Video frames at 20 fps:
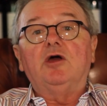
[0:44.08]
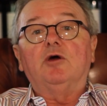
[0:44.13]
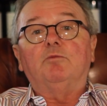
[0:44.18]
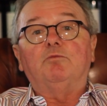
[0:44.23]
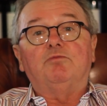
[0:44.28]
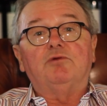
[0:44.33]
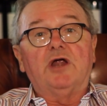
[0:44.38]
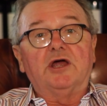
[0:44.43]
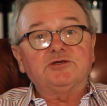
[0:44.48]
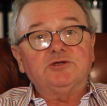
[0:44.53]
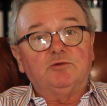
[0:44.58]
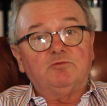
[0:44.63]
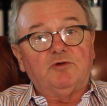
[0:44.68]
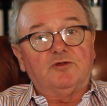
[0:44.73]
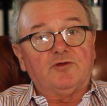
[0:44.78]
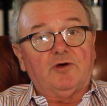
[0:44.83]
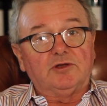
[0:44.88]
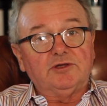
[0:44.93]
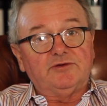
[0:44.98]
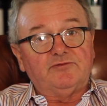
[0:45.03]
brush it
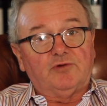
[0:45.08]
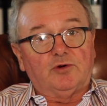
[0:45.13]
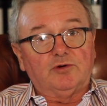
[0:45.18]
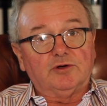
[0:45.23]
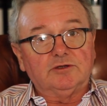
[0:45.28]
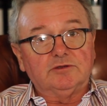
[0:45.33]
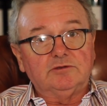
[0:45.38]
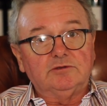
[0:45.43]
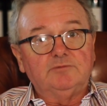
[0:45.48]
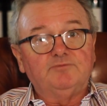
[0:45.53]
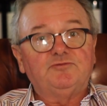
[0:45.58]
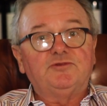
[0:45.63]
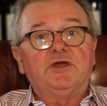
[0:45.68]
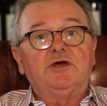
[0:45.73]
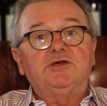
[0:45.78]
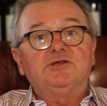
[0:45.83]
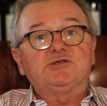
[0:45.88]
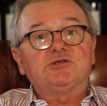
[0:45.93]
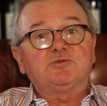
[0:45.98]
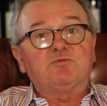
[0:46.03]
with olive oil,
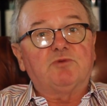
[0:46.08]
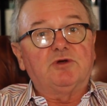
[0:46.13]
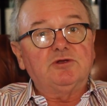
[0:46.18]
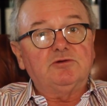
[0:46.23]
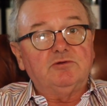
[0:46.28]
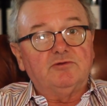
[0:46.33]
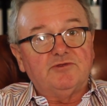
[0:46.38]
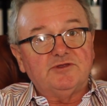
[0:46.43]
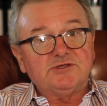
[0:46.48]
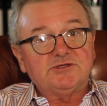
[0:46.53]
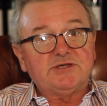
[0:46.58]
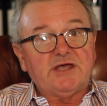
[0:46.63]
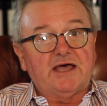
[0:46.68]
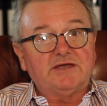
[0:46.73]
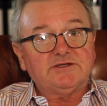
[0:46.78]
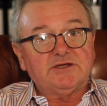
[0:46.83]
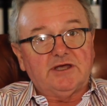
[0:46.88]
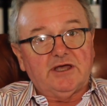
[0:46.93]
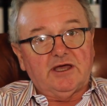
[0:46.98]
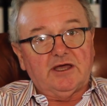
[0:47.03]
sprinkle the
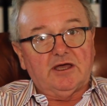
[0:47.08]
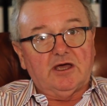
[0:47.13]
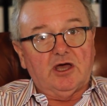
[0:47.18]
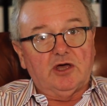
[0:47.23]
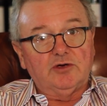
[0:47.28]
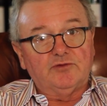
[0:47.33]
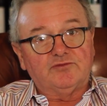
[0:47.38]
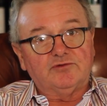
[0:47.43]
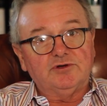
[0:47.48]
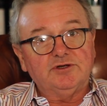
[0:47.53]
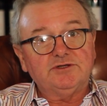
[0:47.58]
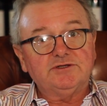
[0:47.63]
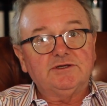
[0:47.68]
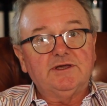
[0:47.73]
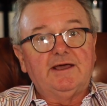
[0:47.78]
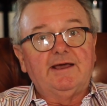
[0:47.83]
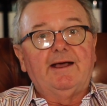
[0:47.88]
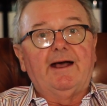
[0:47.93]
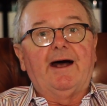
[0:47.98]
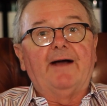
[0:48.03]
Za'atar over it,
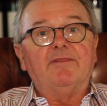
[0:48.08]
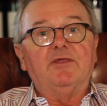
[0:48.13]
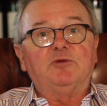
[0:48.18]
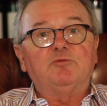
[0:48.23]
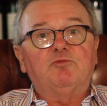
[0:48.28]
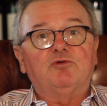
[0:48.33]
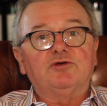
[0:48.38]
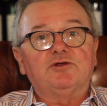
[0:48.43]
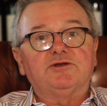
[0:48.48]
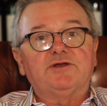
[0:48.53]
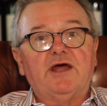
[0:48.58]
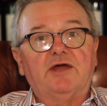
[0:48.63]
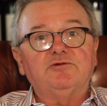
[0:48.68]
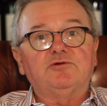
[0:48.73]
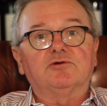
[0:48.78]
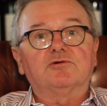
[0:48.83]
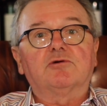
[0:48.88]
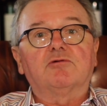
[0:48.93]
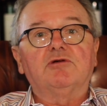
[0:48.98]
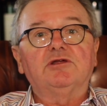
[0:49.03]
and then put it
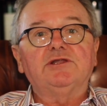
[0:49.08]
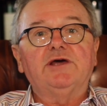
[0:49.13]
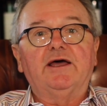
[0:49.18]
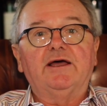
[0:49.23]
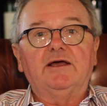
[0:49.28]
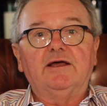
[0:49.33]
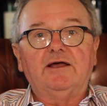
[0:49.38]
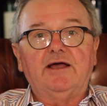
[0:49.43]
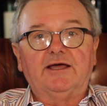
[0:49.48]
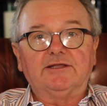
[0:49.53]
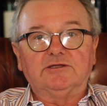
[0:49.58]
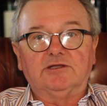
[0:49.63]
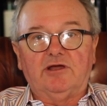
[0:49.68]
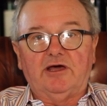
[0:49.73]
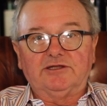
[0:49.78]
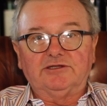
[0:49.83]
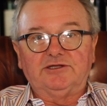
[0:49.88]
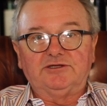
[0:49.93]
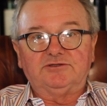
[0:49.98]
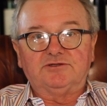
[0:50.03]
under a griller and
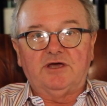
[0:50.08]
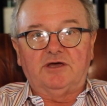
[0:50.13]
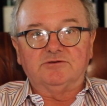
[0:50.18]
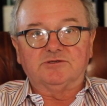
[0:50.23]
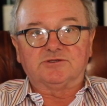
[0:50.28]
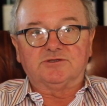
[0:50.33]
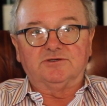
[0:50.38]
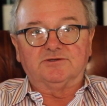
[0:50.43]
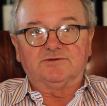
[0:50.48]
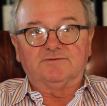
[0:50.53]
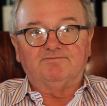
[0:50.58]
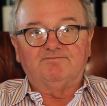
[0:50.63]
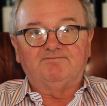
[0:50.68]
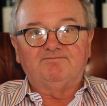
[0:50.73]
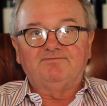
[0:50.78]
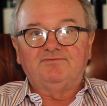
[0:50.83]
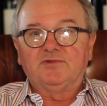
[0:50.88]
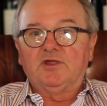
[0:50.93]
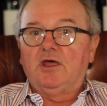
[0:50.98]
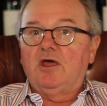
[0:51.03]
lightly toast it.
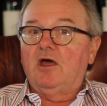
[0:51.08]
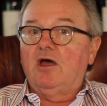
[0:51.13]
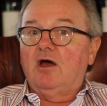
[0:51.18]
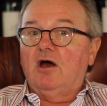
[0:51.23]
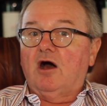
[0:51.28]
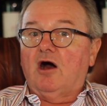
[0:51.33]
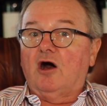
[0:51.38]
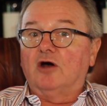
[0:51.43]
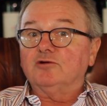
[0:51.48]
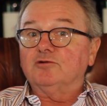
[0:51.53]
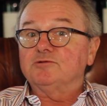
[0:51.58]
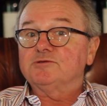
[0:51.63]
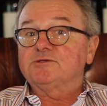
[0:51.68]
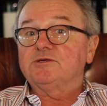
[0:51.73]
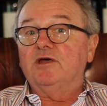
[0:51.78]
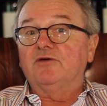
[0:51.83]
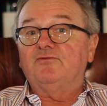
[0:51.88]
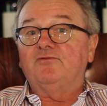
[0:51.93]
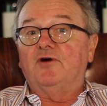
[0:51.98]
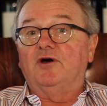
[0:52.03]
I
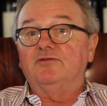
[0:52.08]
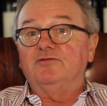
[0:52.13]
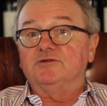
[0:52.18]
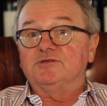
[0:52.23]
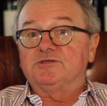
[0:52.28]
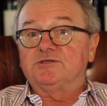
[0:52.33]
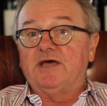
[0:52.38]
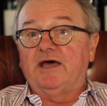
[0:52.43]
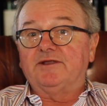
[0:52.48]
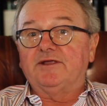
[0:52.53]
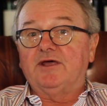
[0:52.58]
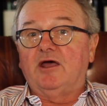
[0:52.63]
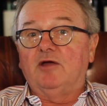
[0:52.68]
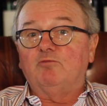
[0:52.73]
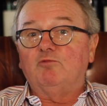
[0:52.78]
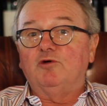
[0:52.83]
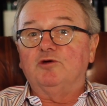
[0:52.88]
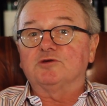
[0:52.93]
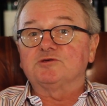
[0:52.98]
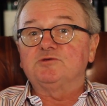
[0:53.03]
also find that Za'atar
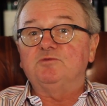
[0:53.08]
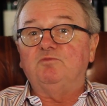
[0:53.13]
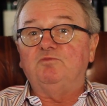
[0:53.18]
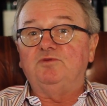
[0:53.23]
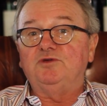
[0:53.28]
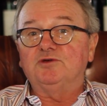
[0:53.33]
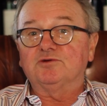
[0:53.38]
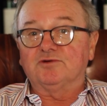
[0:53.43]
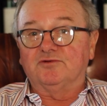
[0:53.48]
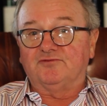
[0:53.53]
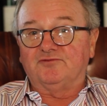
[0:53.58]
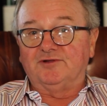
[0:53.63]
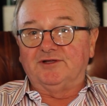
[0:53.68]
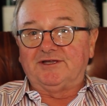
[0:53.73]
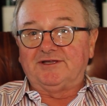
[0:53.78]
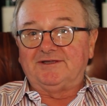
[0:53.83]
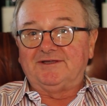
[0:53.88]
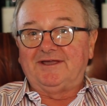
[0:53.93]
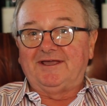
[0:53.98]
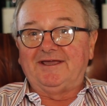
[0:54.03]
works
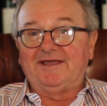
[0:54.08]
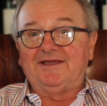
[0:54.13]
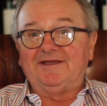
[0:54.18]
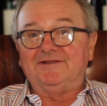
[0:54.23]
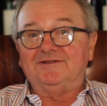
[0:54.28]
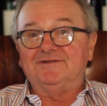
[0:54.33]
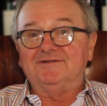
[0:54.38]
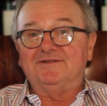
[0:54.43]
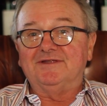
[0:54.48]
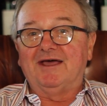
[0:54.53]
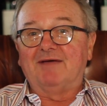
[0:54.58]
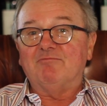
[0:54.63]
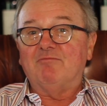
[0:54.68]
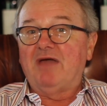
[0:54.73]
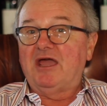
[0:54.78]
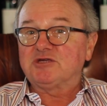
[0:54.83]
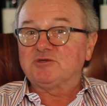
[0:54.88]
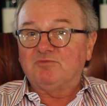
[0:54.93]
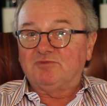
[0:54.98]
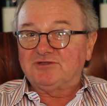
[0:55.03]
beautifully in
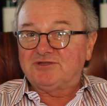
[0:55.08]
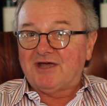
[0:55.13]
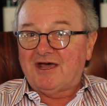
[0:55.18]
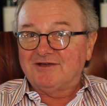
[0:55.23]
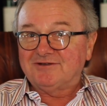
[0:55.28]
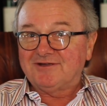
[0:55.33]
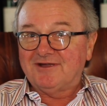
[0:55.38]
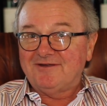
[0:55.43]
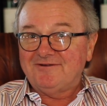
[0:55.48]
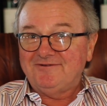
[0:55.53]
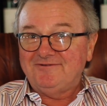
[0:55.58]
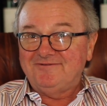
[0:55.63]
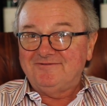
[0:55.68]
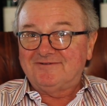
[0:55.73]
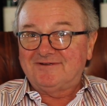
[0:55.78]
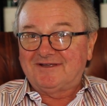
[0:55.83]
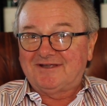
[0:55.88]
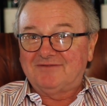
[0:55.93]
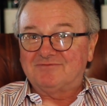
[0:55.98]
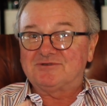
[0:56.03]
mashed potato,
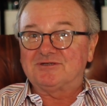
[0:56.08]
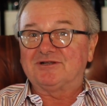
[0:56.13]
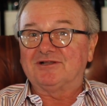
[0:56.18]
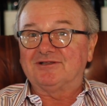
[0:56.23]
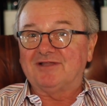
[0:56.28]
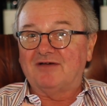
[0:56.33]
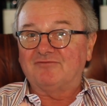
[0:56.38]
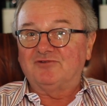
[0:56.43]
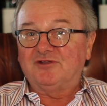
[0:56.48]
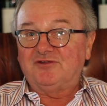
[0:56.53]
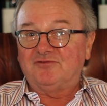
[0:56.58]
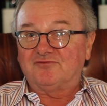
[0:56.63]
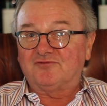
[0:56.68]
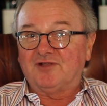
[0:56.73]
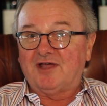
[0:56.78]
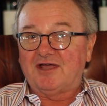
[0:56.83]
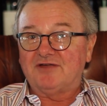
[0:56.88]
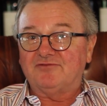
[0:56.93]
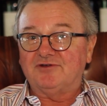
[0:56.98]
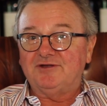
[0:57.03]
gives it a lovely
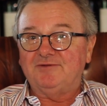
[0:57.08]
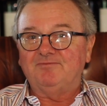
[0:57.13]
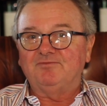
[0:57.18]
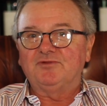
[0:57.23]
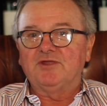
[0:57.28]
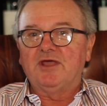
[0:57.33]
flavour.